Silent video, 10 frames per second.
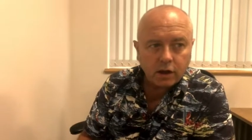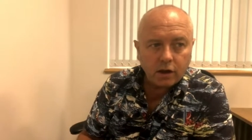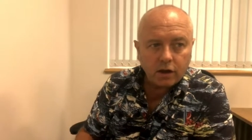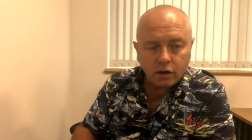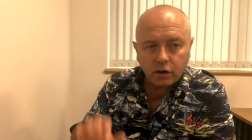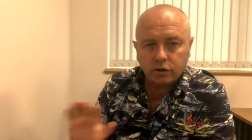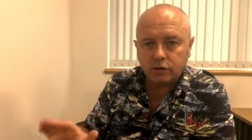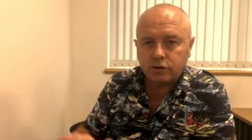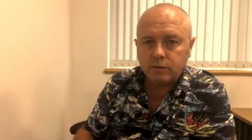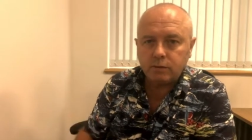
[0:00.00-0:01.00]
her
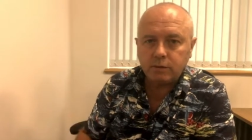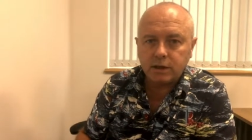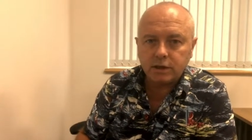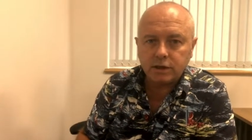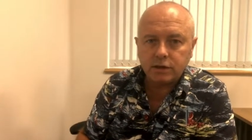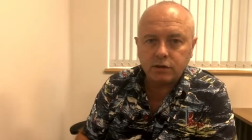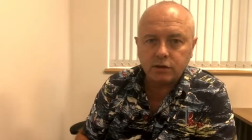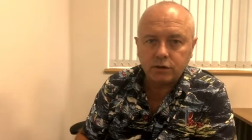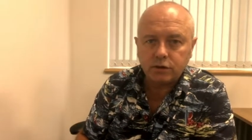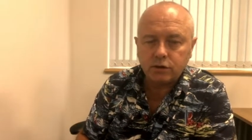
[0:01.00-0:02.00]
customer base is
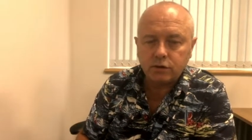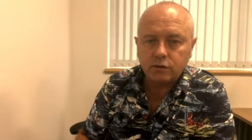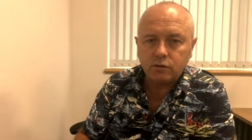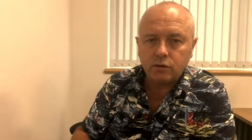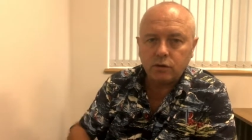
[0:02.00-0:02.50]
going to